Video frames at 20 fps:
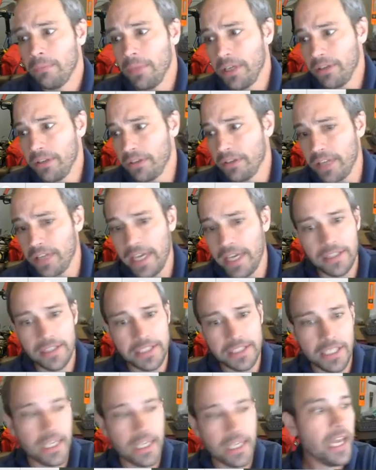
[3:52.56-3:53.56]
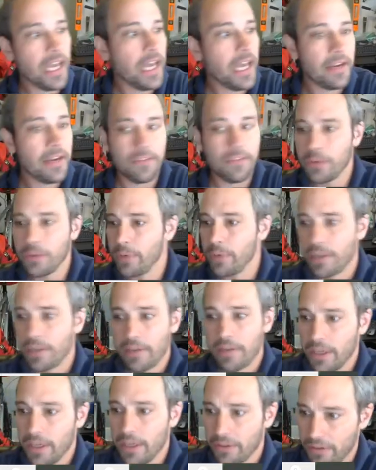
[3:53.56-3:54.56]
because there's energy everywhere
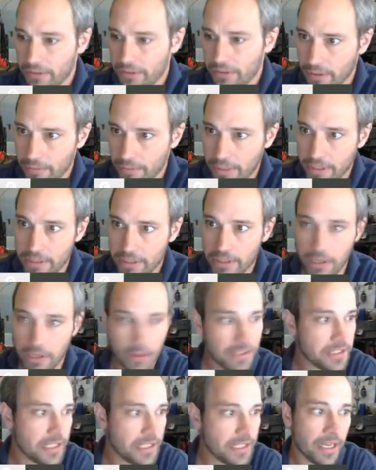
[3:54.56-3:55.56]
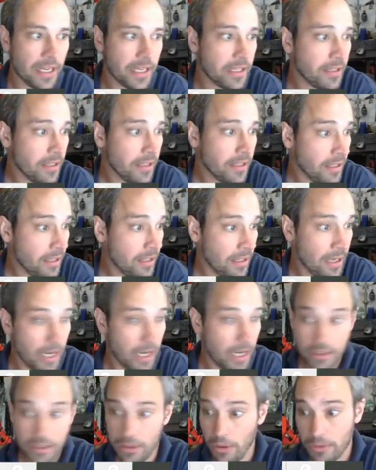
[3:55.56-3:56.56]
around us. I mean, you go outside
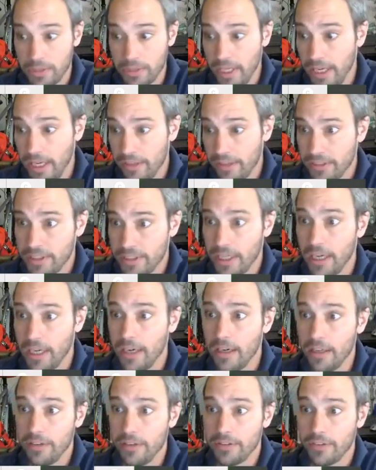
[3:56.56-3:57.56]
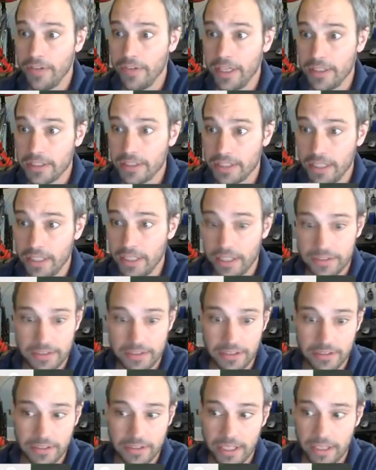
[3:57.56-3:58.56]
on a cold day, there's tons of energy. It's
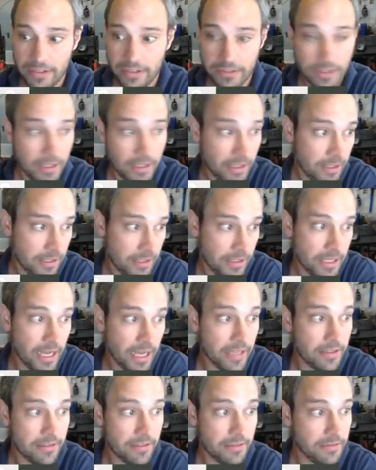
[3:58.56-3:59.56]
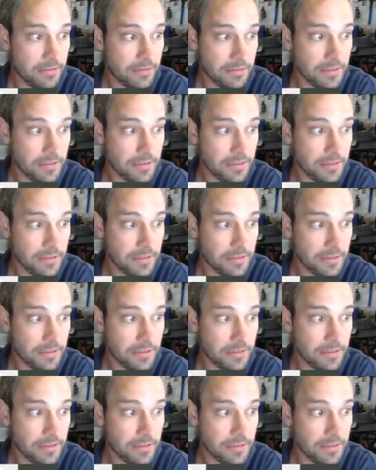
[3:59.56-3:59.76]
just that it's not